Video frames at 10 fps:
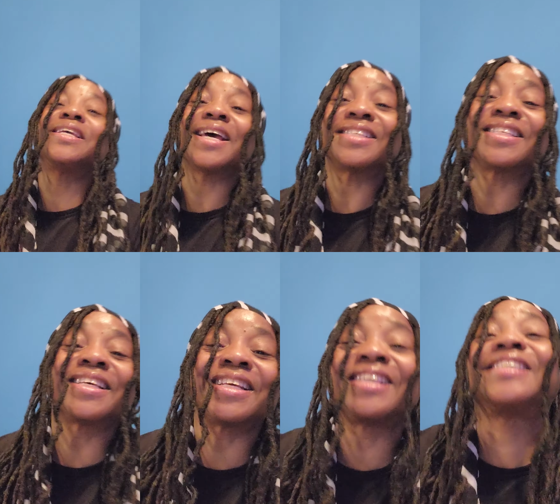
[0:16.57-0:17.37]
Yes,
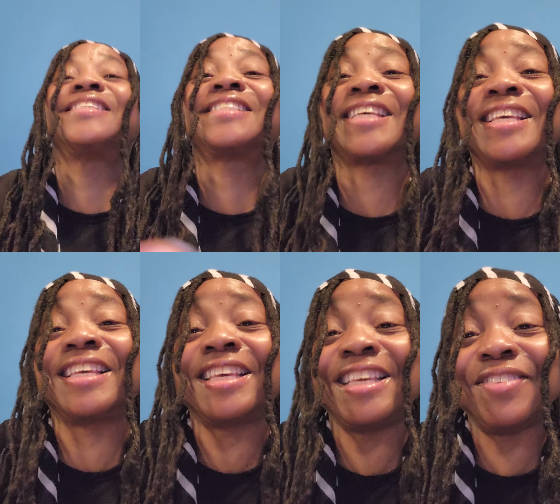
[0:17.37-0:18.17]
it is
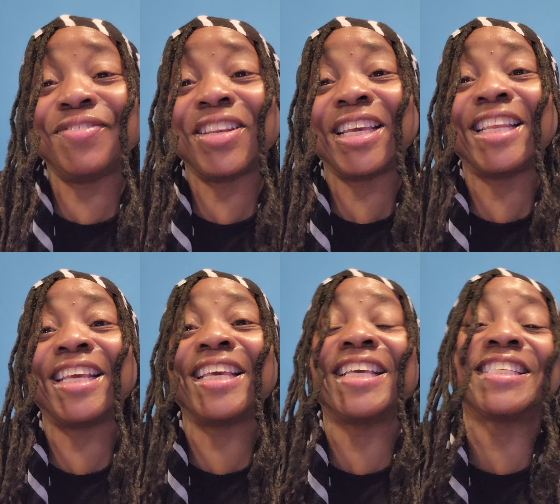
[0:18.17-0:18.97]
evening.
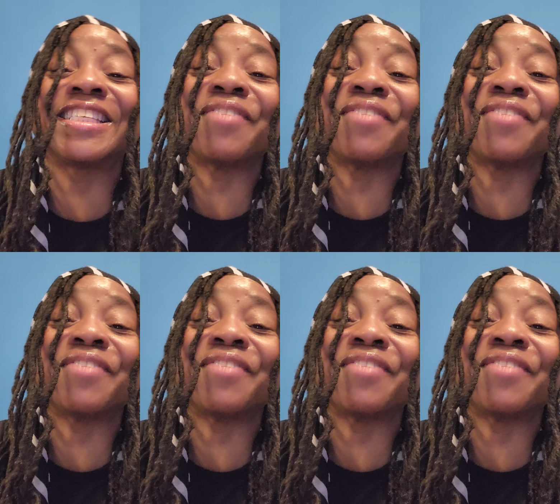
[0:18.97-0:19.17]
It is